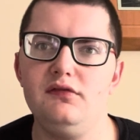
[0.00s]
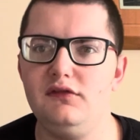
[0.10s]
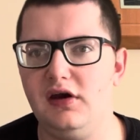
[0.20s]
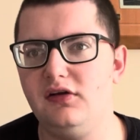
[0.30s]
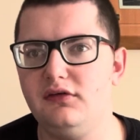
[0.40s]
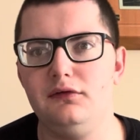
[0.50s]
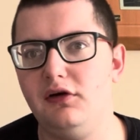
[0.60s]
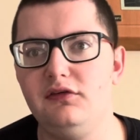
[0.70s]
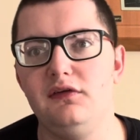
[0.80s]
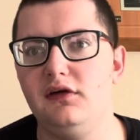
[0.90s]
channel
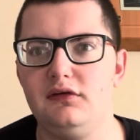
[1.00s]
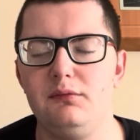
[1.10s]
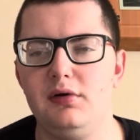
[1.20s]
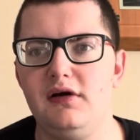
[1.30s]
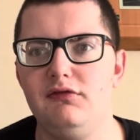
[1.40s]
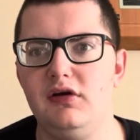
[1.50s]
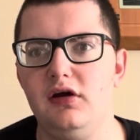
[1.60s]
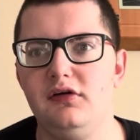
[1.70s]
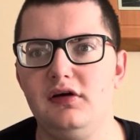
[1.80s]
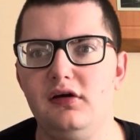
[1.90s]
subscription things on Prime
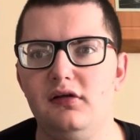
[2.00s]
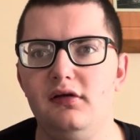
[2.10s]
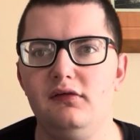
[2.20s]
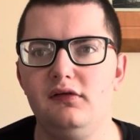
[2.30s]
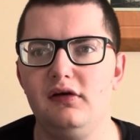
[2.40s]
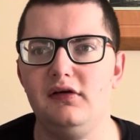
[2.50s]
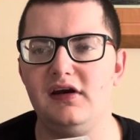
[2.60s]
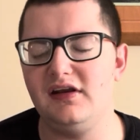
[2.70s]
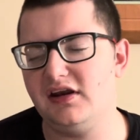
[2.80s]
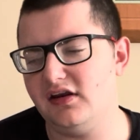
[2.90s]
Video. You could get
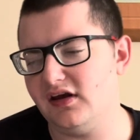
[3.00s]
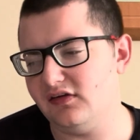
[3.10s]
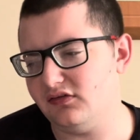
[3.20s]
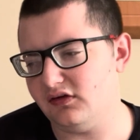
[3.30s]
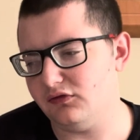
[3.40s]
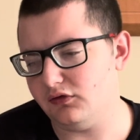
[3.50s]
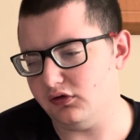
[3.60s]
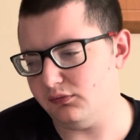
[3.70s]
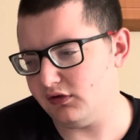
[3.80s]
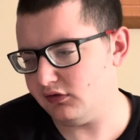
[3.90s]
like 99 cents for
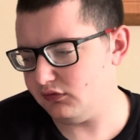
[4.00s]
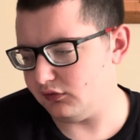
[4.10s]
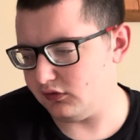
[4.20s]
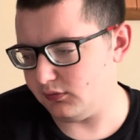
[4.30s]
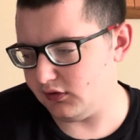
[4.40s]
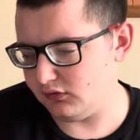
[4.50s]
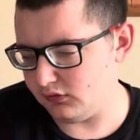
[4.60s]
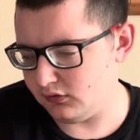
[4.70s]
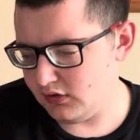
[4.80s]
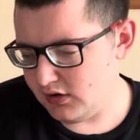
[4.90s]
2 months, which is pretty
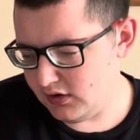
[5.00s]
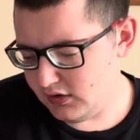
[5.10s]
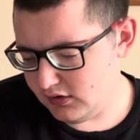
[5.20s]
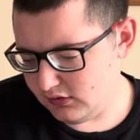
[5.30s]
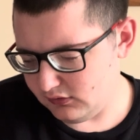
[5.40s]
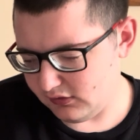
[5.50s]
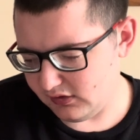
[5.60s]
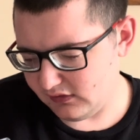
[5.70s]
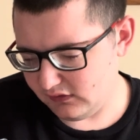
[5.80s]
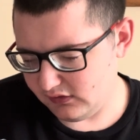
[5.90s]
cool. So I
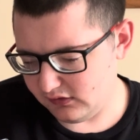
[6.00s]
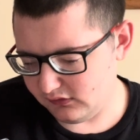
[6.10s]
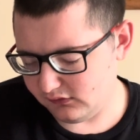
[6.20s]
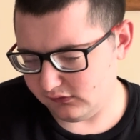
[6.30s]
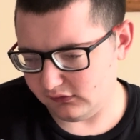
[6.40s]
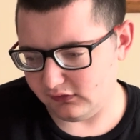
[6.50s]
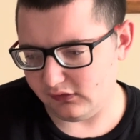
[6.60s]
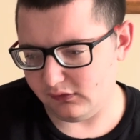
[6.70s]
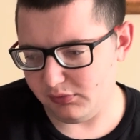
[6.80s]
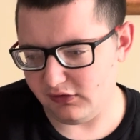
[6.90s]
got that, and
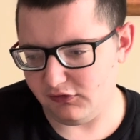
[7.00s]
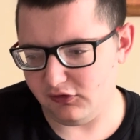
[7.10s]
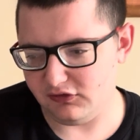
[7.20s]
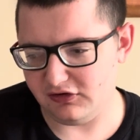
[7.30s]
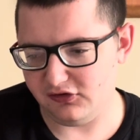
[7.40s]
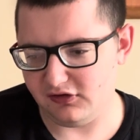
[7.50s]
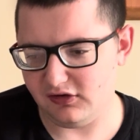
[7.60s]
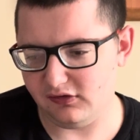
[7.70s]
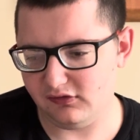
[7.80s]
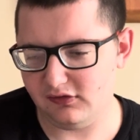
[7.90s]
the Prime Video is actually
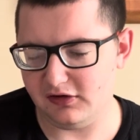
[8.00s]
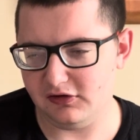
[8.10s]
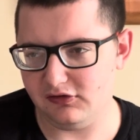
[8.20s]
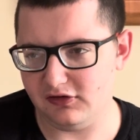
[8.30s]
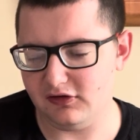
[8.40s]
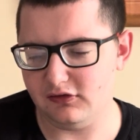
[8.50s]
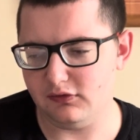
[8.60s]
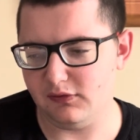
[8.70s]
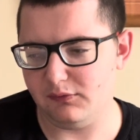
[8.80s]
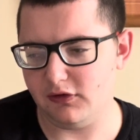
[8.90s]
technically connected to
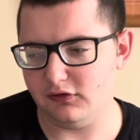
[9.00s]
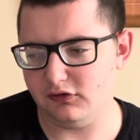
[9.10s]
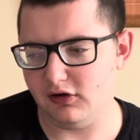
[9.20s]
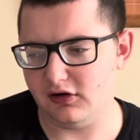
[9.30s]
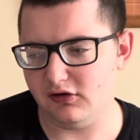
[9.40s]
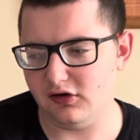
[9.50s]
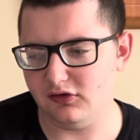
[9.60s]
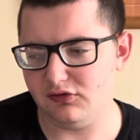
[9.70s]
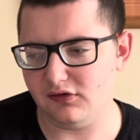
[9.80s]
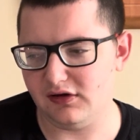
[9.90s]
my brother's credit card,
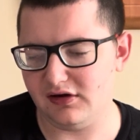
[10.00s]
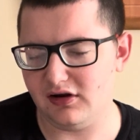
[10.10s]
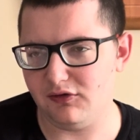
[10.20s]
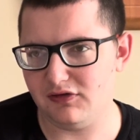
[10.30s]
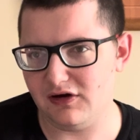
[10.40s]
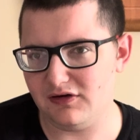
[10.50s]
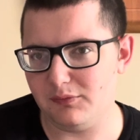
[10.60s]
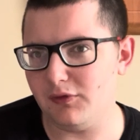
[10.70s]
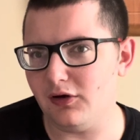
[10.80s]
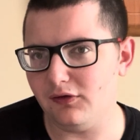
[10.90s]
so I got it without
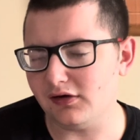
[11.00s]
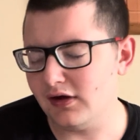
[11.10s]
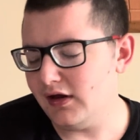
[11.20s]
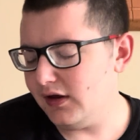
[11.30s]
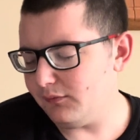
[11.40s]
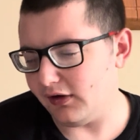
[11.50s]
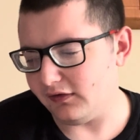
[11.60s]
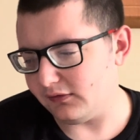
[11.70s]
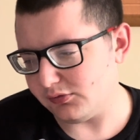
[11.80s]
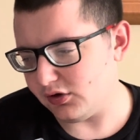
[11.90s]
him knowing, but I
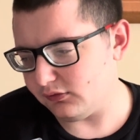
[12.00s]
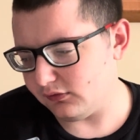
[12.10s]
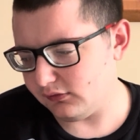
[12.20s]
let him know